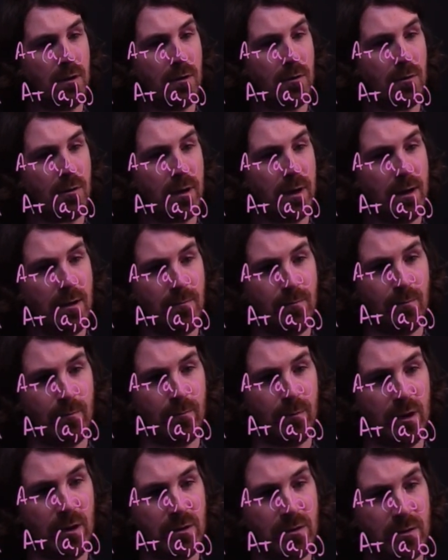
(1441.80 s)
Okay,
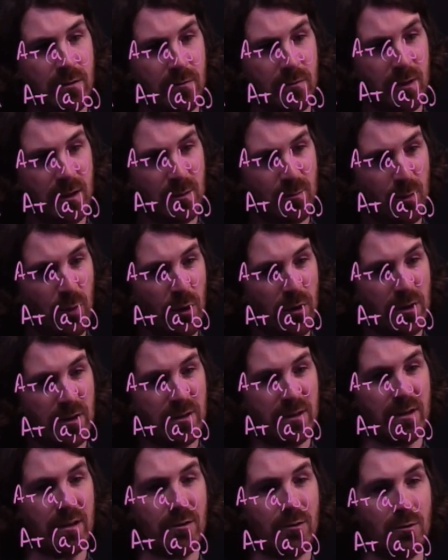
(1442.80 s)
because this point is
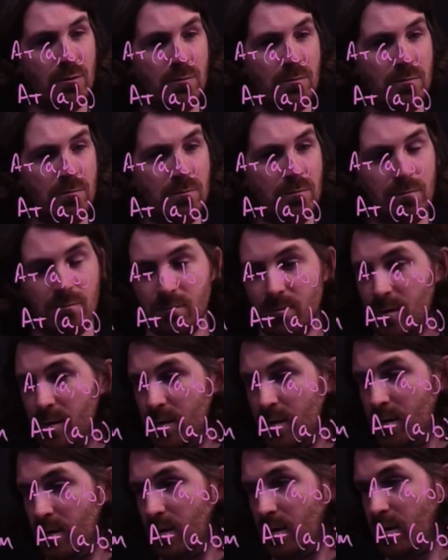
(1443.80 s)
0,
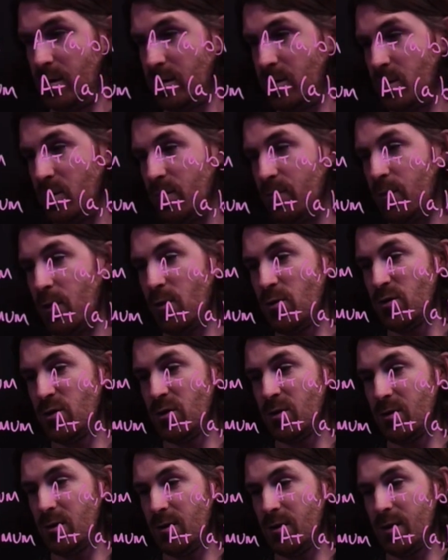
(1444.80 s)
so the
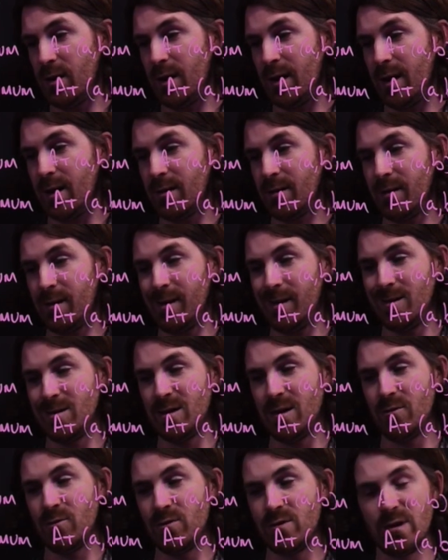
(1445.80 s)
function at
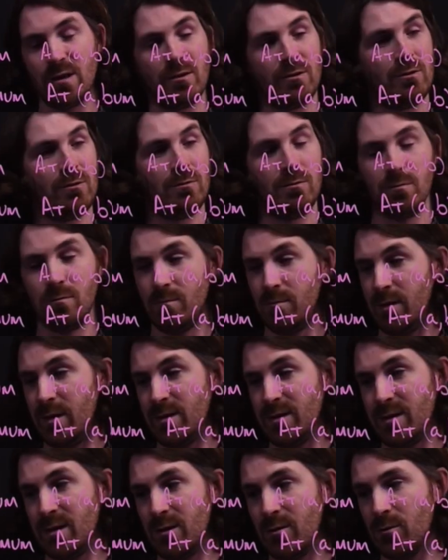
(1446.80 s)
0, 0 is
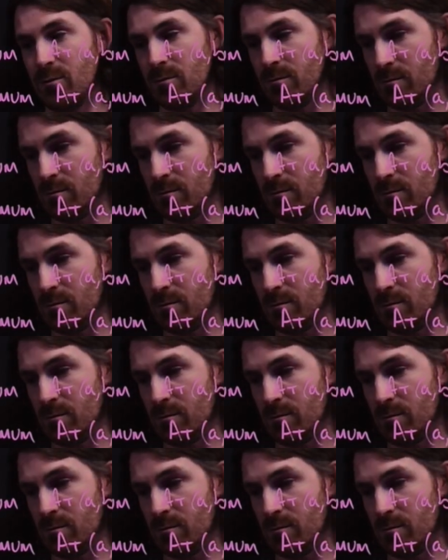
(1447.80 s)
0.